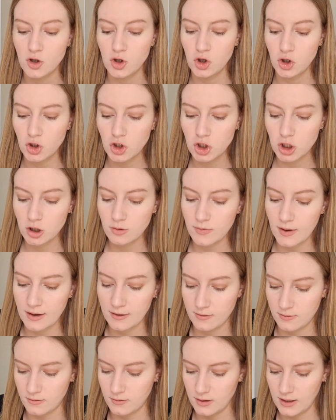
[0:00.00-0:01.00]
YouTube
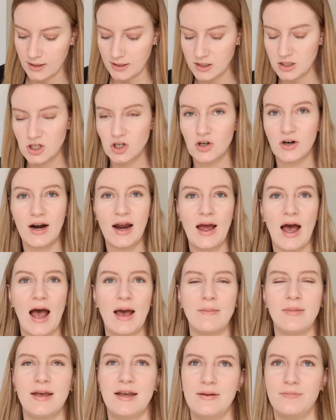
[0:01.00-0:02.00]
and Instagram,
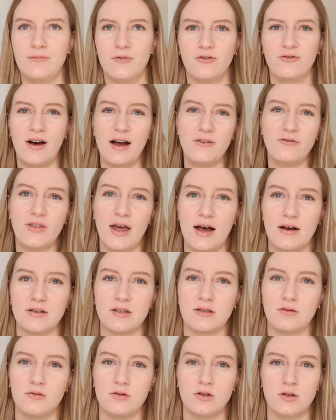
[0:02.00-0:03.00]
I mean,
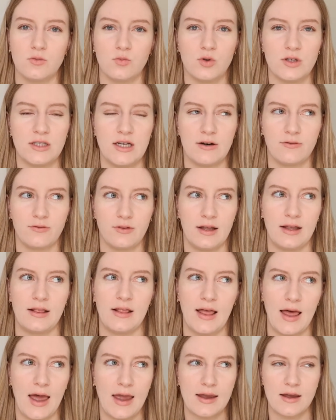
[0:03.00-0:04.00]
5,000 was definitely
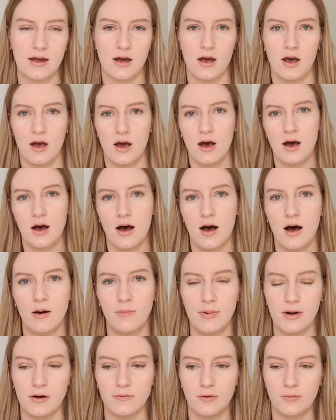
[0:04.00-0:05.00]
like a
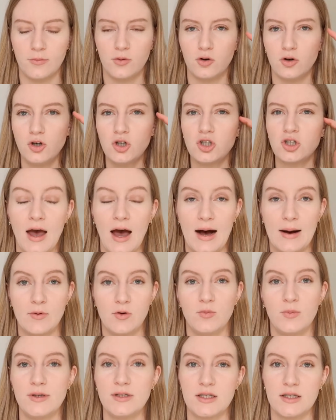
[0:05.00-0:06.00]
bit of a push. I'm
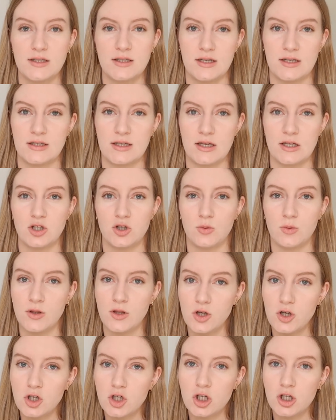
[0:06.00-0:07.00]
almost at 600
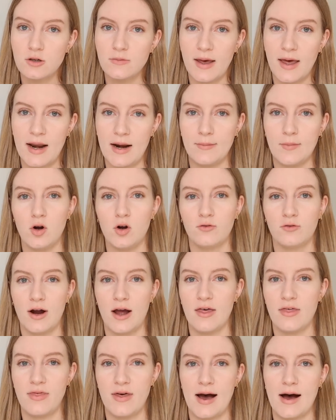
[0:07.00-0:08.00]
with YouTube and I'm over
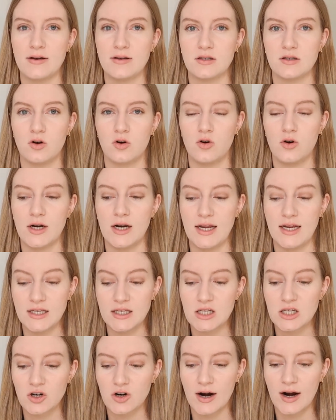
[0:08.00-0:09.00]
1,000 on
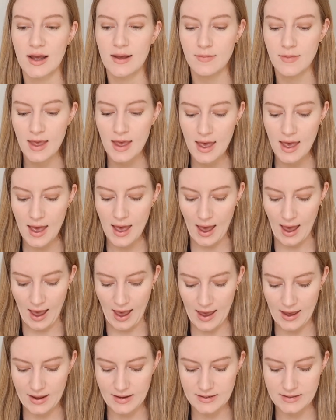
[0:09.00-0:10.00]
Instagram,
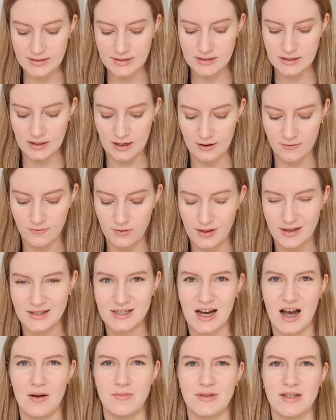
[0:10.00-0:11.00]
and I feel
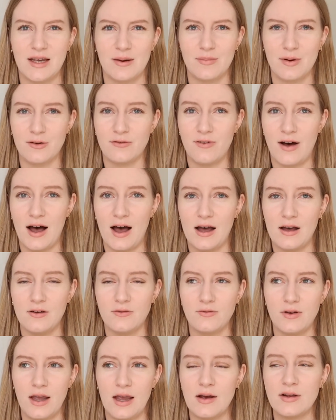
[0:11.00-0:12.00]
like timesing up by
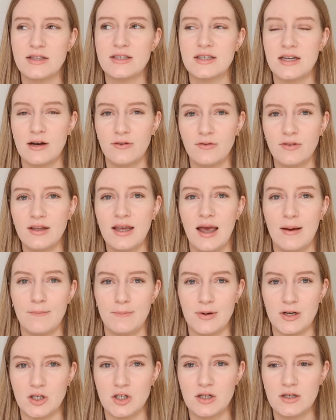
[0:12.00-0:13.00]
5, it's definitely
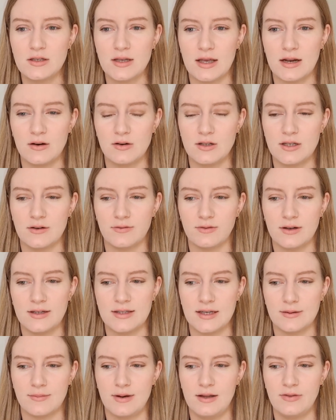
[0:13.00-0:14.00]
ambitious and it's
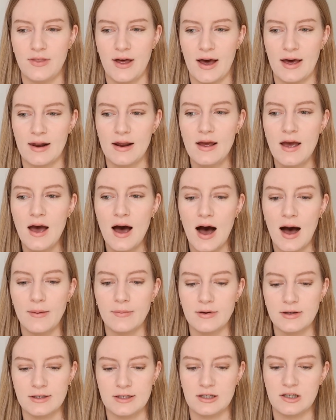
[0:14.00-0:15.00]
definitely something that
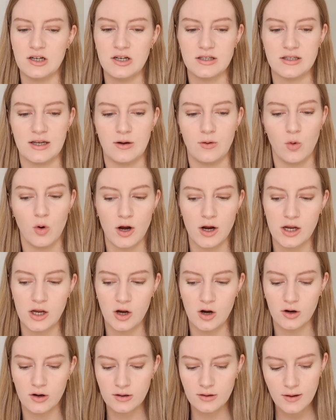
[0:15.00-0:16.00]
I'm continuously
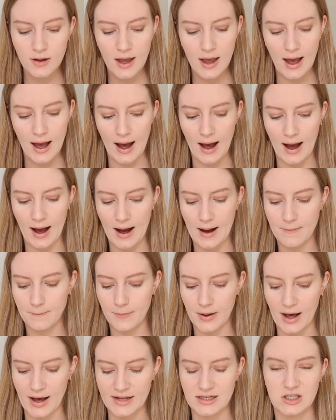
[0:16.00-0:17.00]
working on,
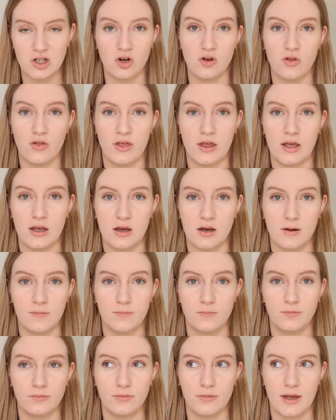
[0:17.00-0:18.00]
but I don't think,
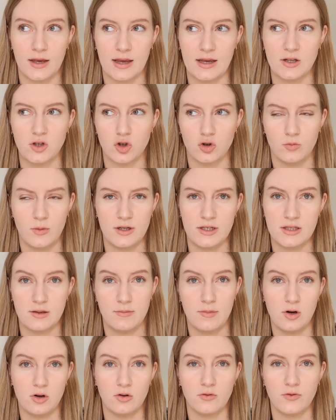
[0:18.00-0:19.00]
like, it's almost
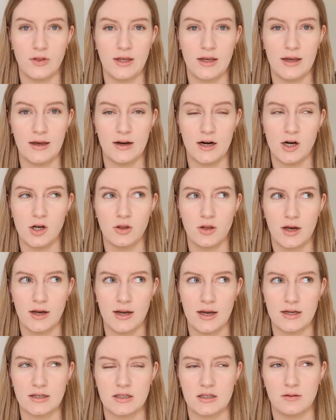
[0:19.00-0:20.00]
the middle of the year, and I
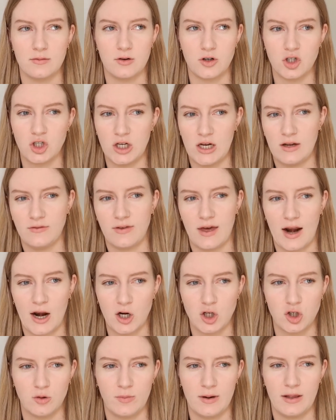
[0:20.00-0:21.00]
guess to achieve that
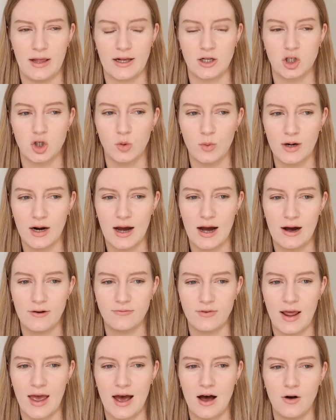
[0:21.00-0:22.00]
I should be like
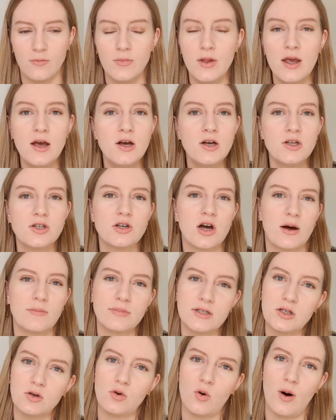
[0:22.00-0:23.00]
2.5 now, so
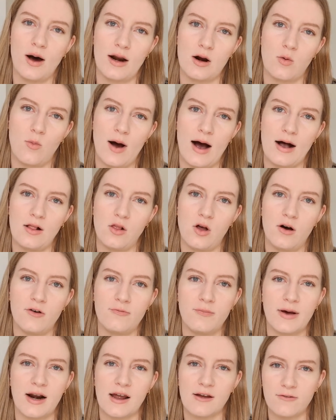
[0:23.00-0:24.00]
I'm still quite a while
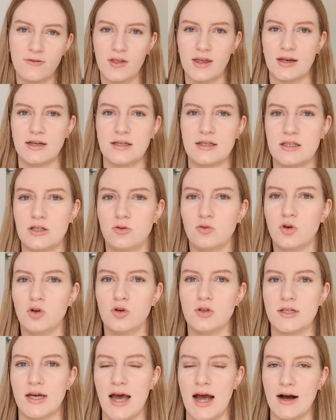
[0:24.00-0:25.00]
off, but I feel like it's still
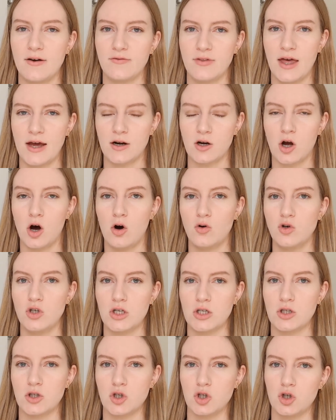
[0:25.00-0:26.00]
good to have that goal
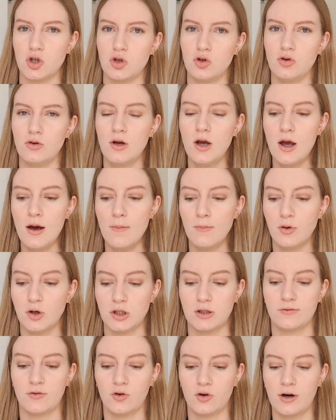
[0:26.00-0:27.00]
just to
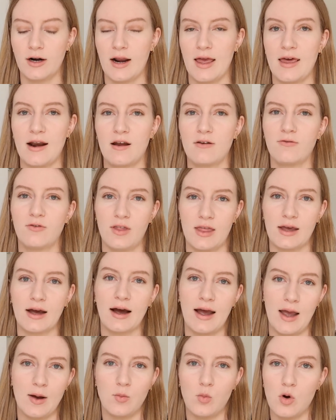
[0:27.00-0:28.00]
push for it, and I feel like
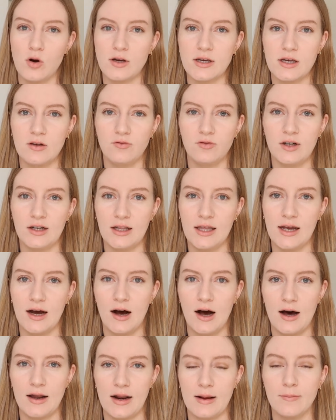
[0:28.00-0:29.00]
I am working really
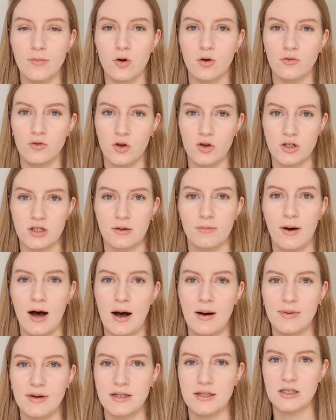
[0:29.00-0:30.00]
hard in both those
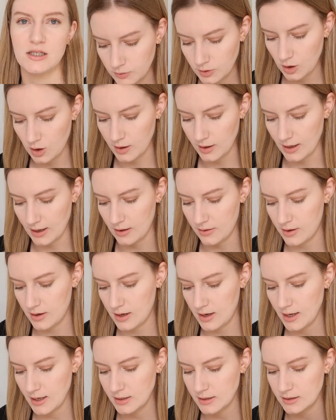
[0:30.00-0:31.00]
departments. Okay, the
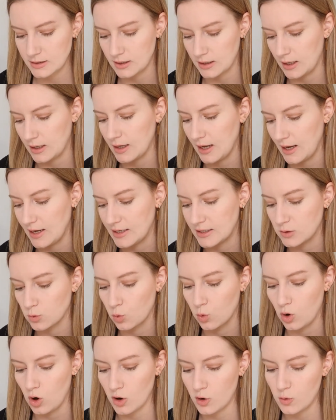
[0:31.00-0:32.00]
next thing is
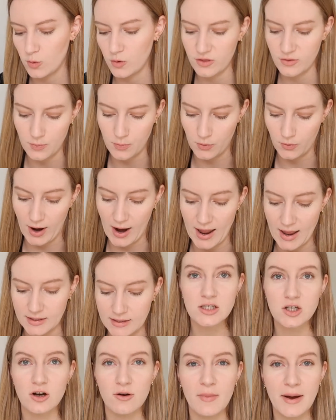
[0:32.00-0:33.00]
work with
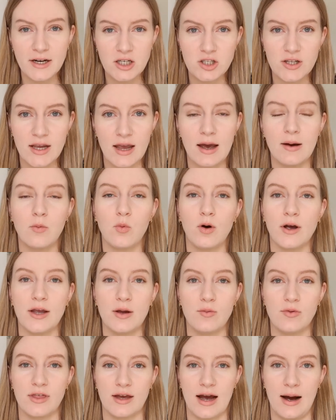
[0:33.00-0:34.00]
brands. So I'm
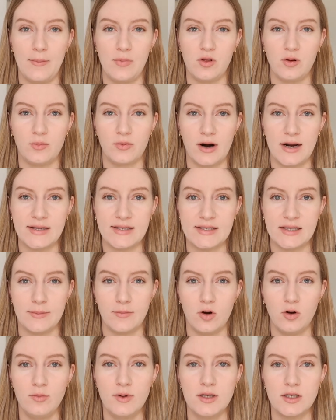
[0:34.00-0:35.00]
working with a couple of brands at the
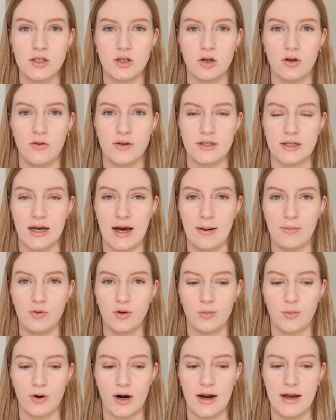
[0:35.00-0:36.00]
moment, so there's a
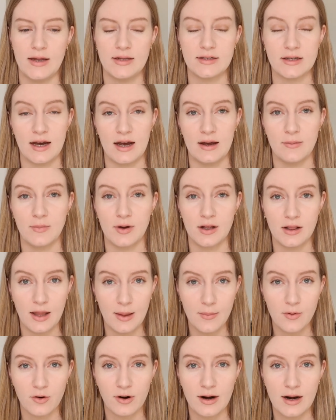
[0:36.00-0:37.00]
couple of brands I am
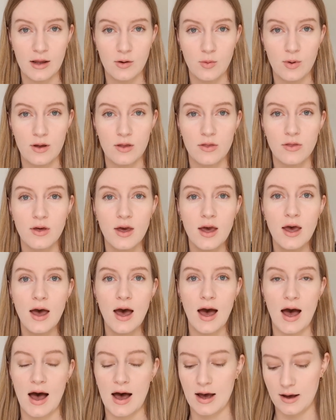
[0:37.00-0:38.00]
collaborating with,
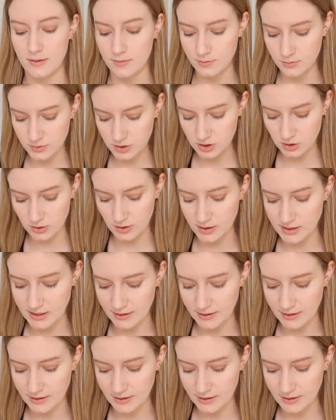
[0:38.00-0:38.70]
so